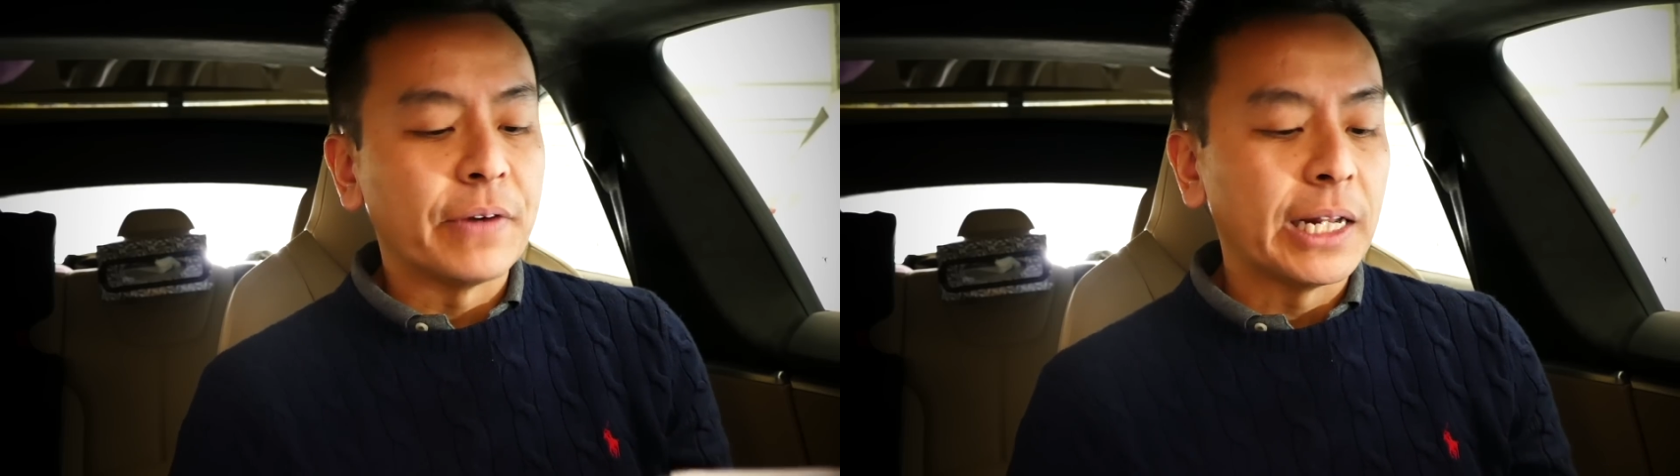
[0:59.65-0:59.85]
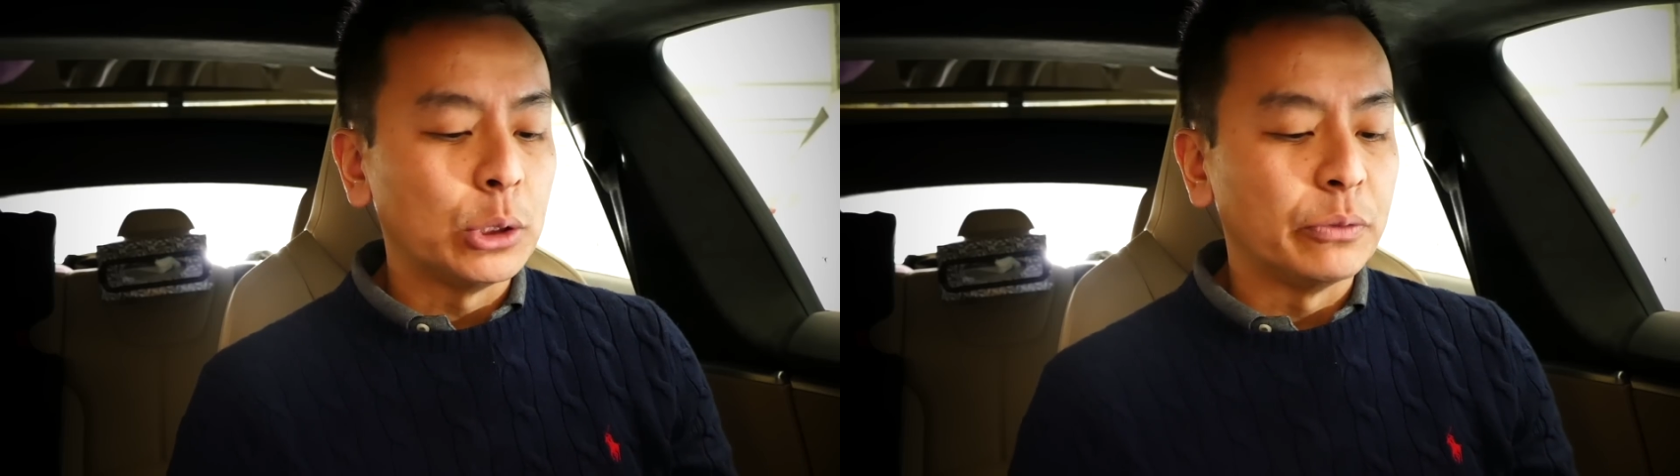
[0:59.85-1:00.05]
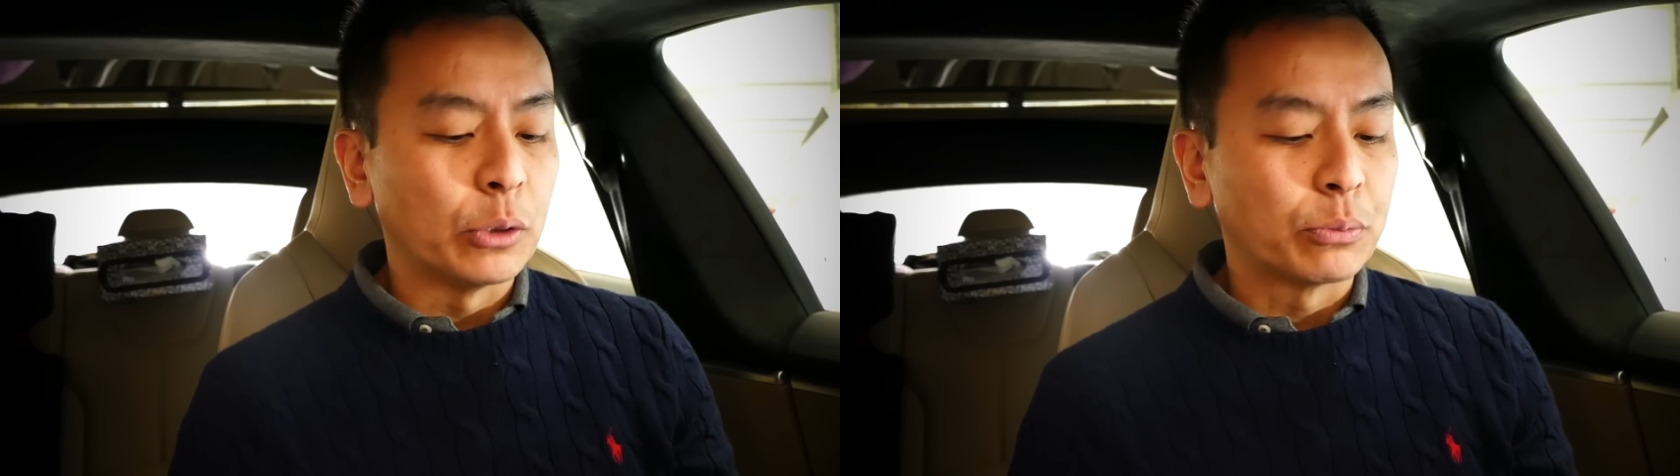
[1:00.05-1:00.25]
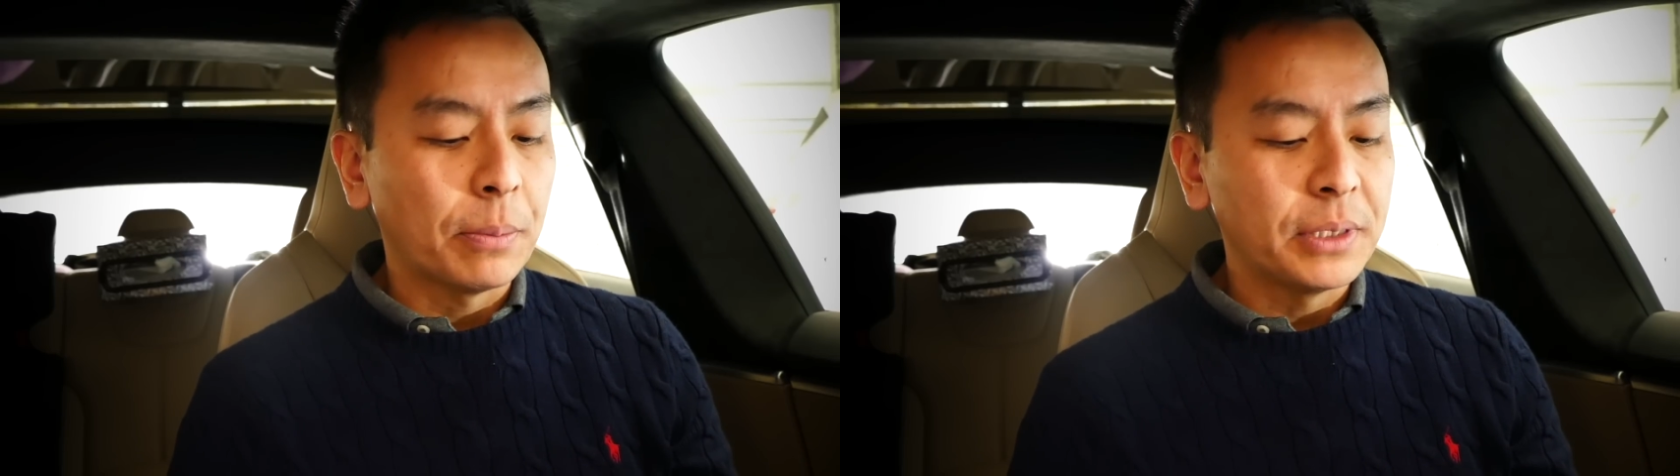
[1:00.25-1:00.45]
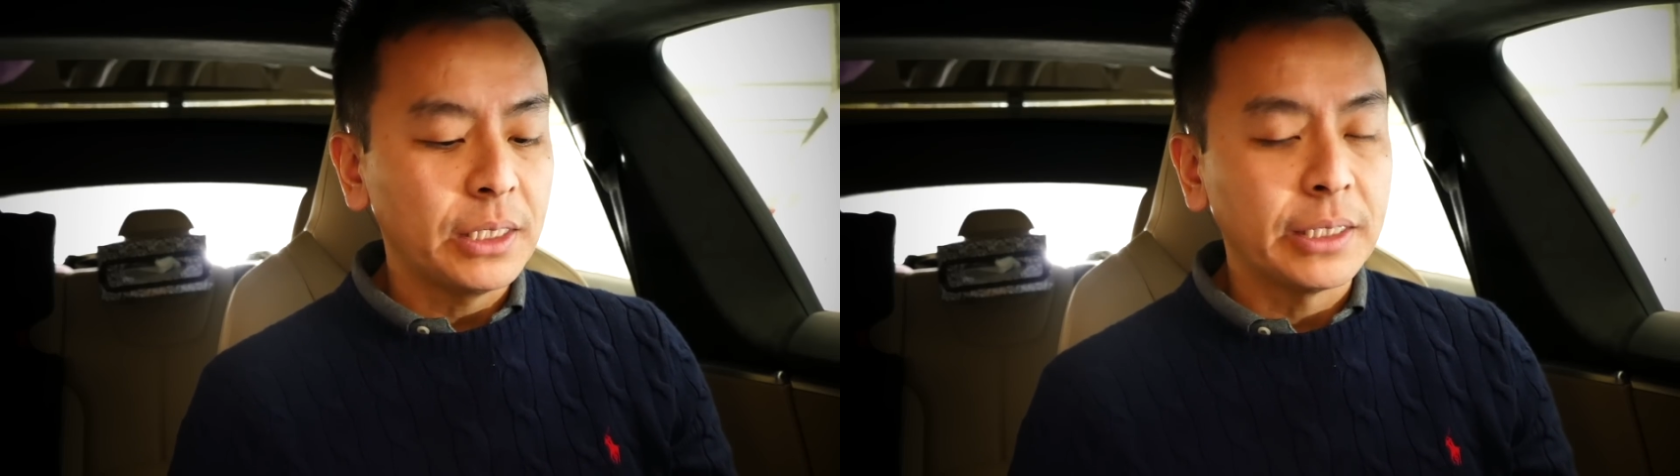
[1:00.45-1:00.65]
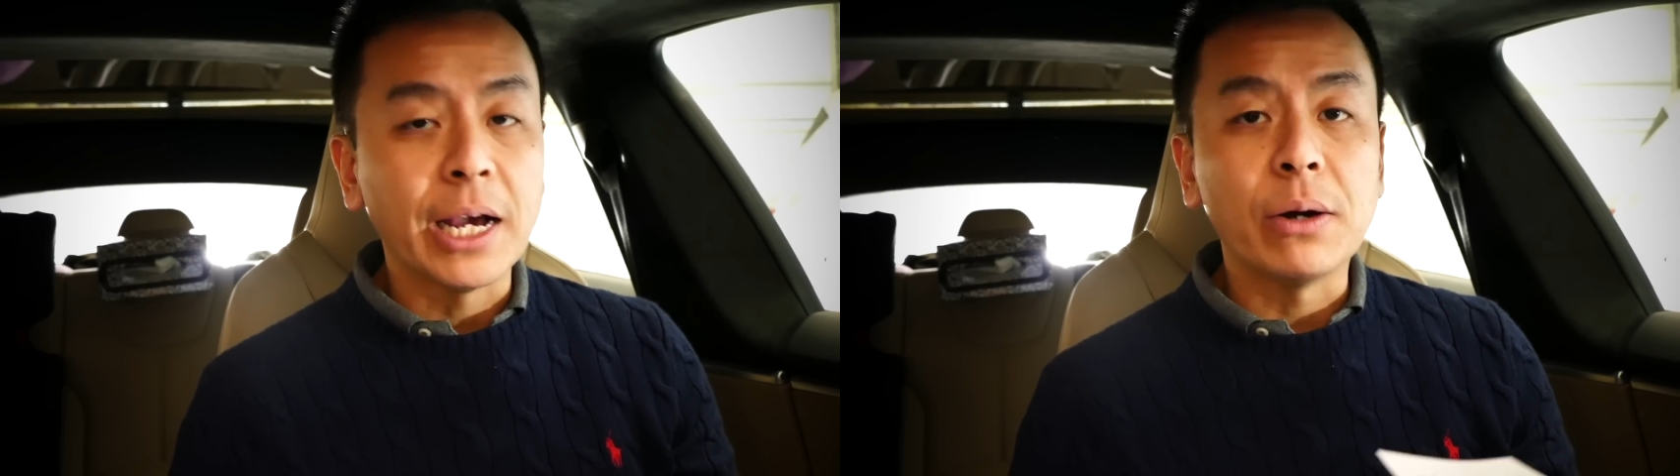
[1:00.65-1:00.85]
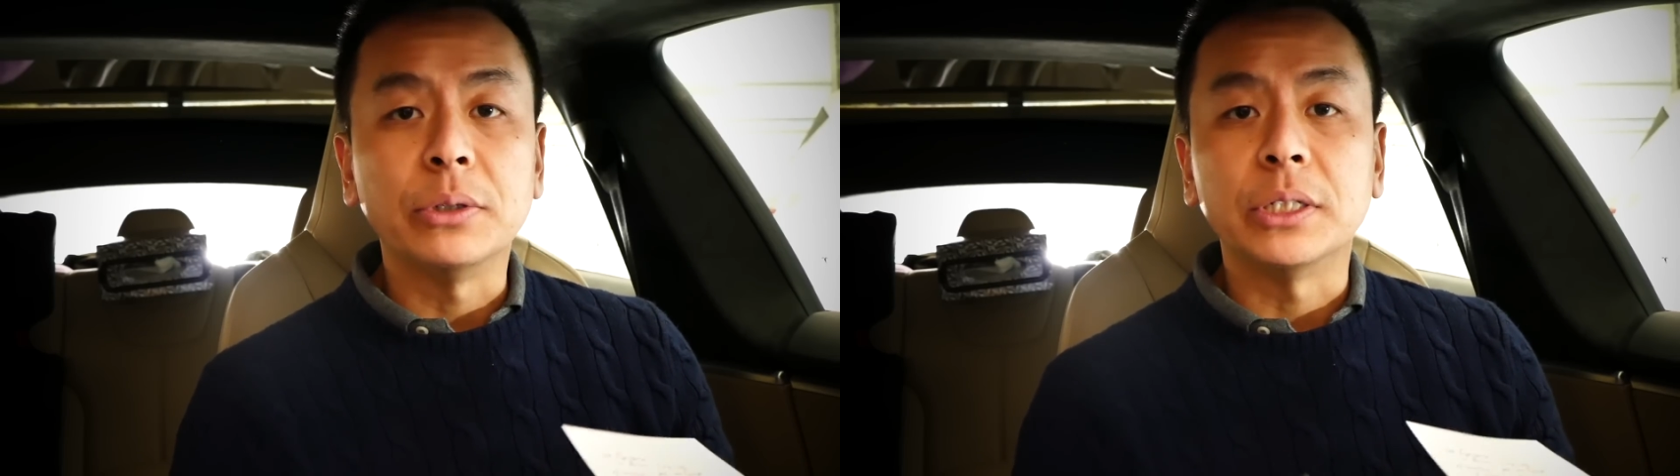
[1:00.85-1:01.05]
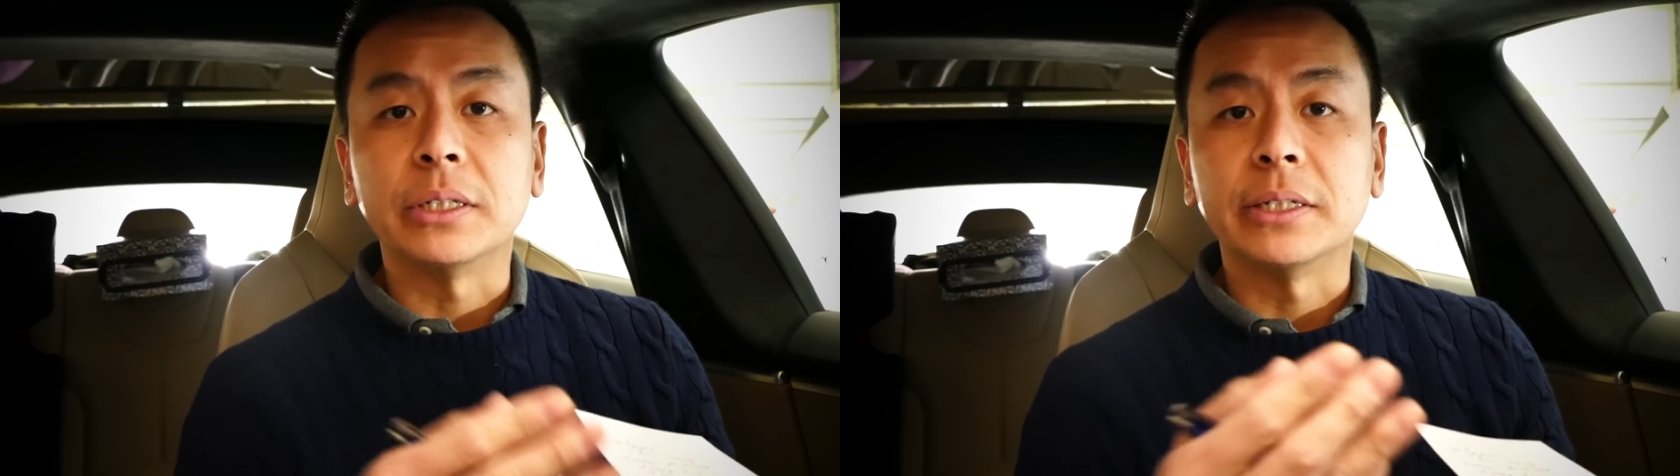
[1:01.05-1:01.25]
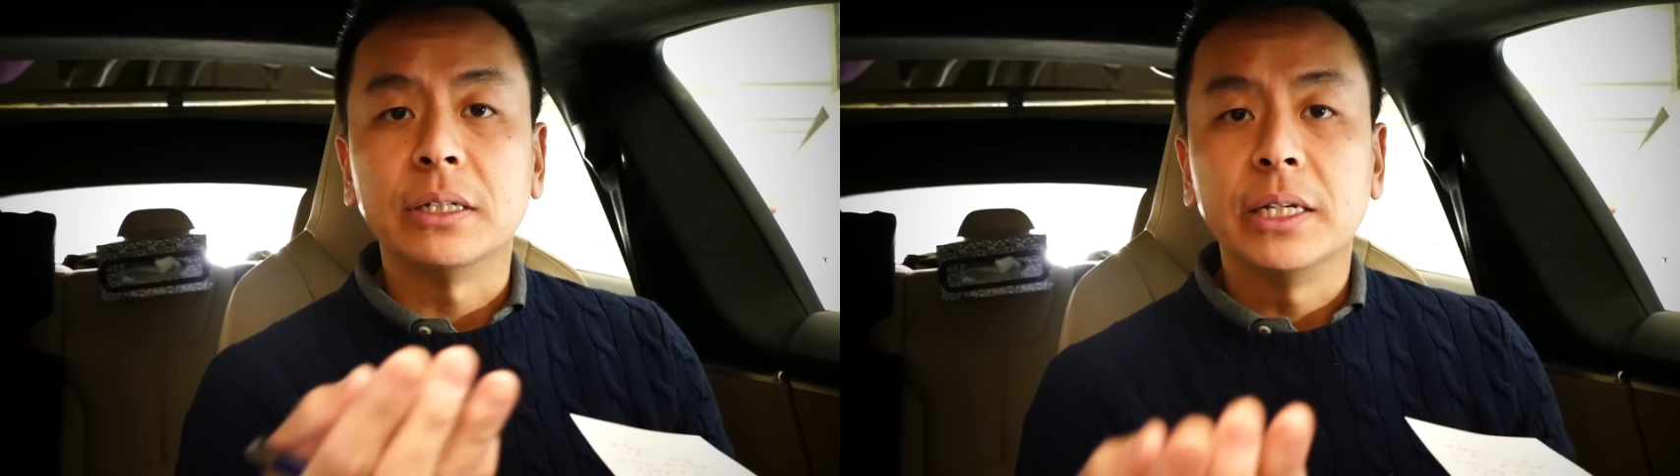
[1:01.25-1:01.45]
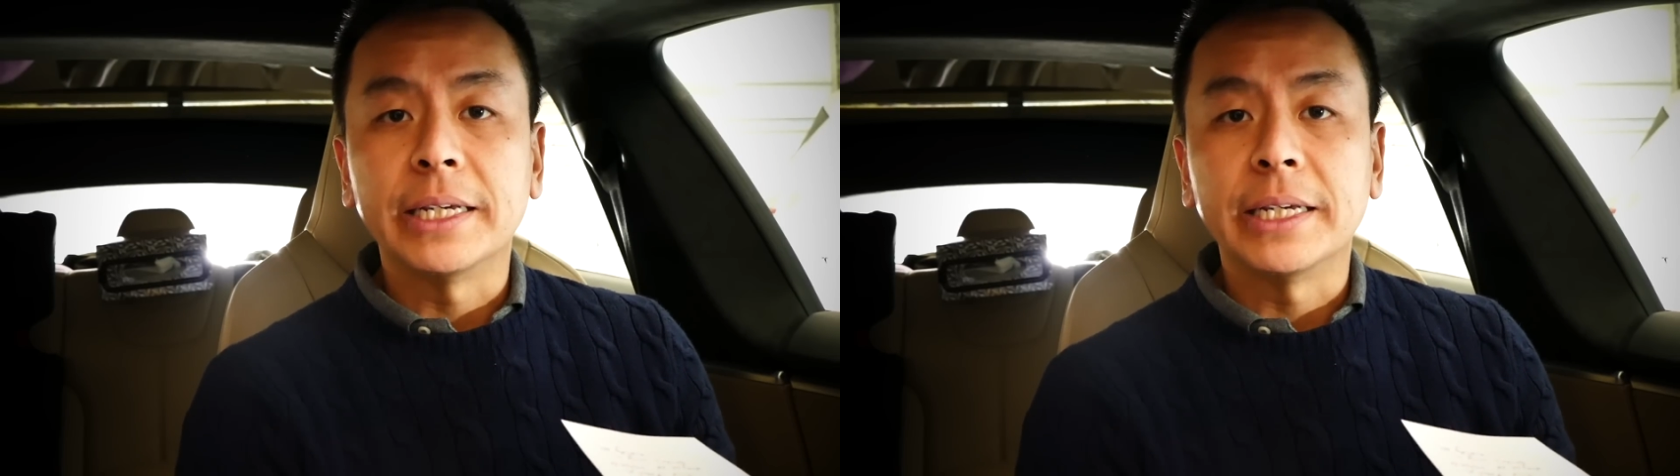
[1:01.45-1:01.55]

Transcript: value of your property and how you can